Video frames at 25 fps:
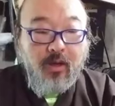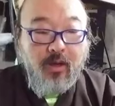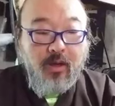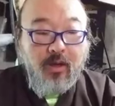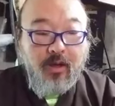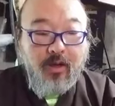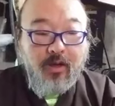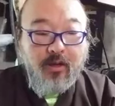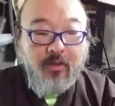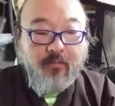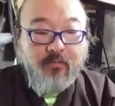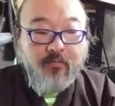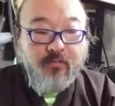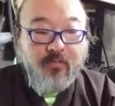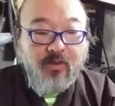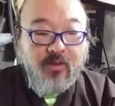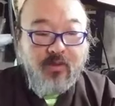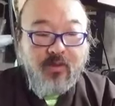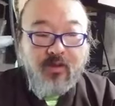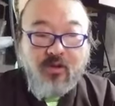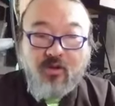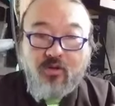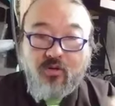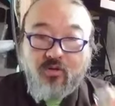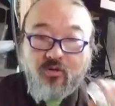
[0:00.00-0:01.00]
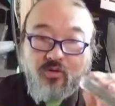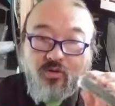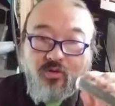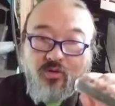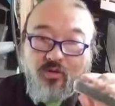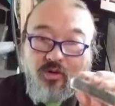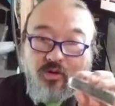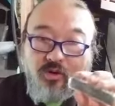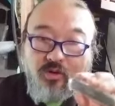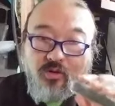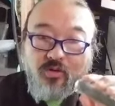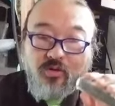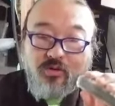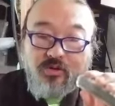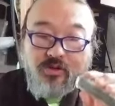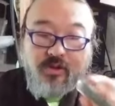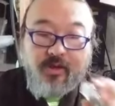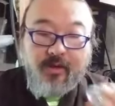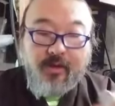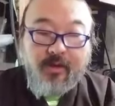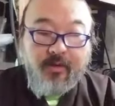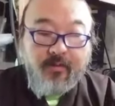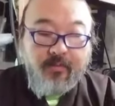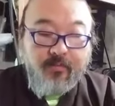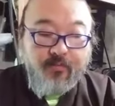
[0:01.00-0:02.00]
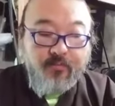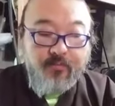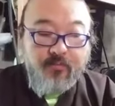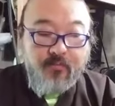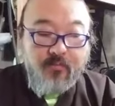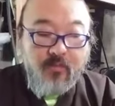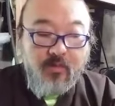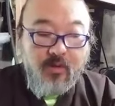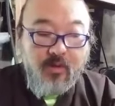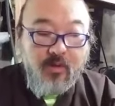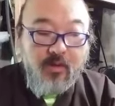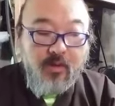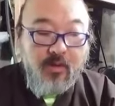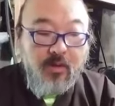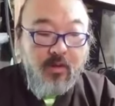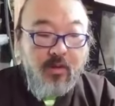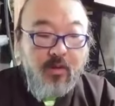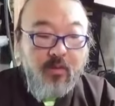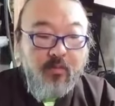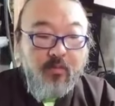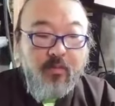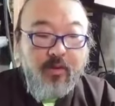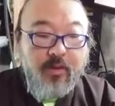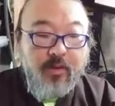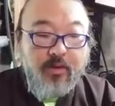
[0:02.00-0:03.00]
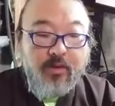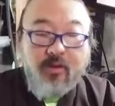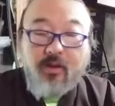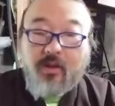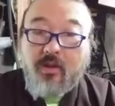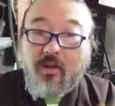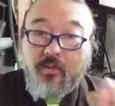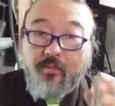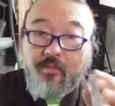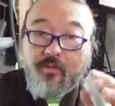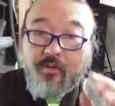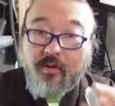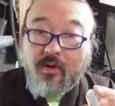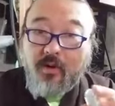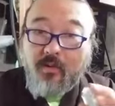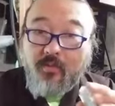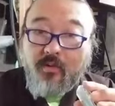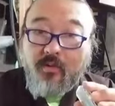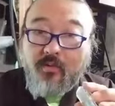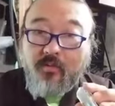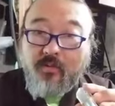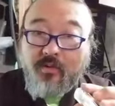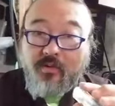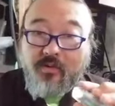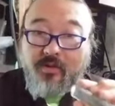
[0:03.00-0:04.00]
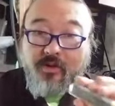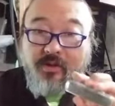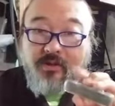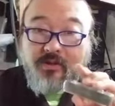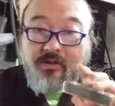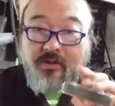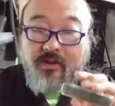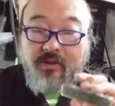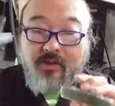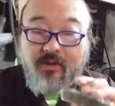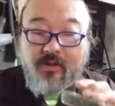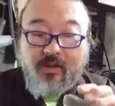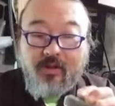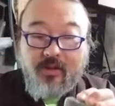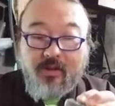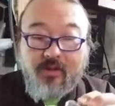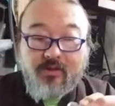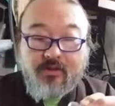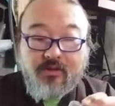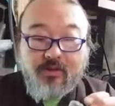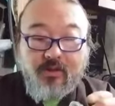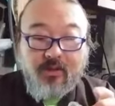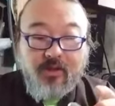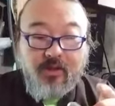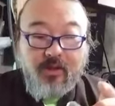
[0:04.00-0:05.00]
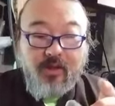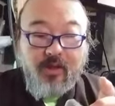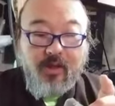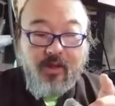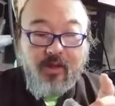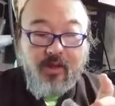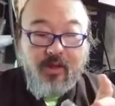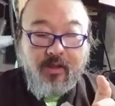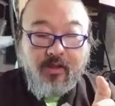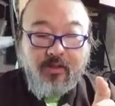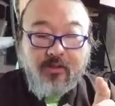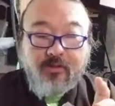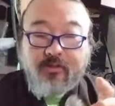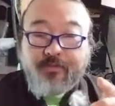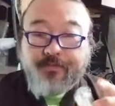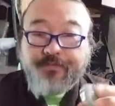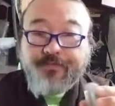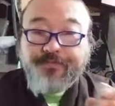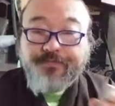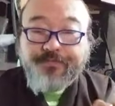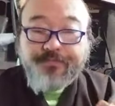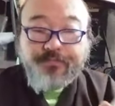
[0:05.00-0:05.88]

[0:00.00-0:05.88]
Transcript: You could use that, but the problem with this kind of casing is